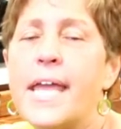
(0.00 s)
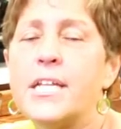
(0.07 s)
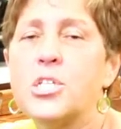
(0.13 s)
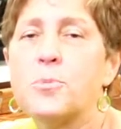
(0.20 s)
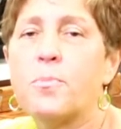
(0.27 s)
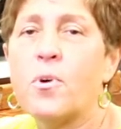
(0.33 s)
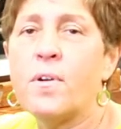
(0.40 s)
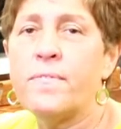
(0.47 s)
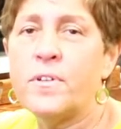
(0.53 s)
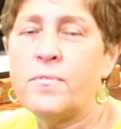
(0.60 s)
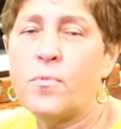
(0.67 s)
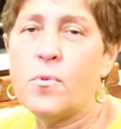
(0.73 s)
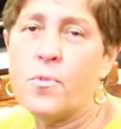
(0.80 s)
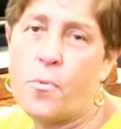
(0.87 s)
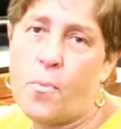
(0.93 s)
and it's
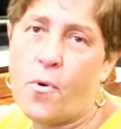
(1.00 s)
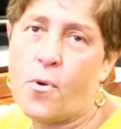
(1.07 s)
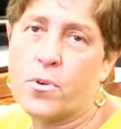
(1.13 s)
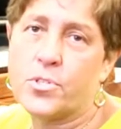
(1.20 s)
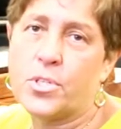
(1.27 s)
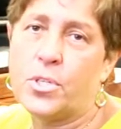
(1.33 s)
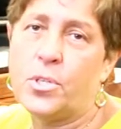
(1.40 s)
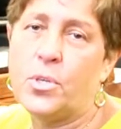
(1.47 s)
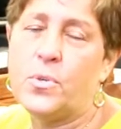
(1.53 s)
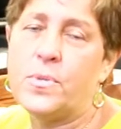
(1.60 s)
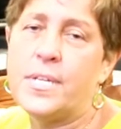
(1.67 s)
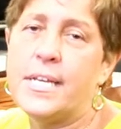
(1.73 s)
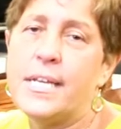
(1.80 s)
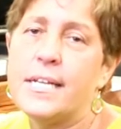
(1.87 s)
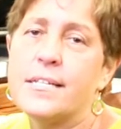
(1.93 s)
perfect for the person who
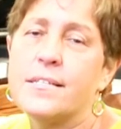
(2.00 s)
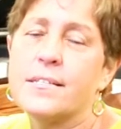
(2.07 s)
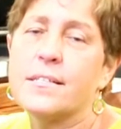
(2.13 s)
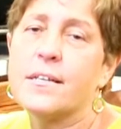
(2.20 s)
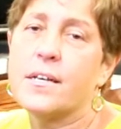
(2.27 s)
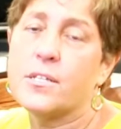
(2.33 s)
needs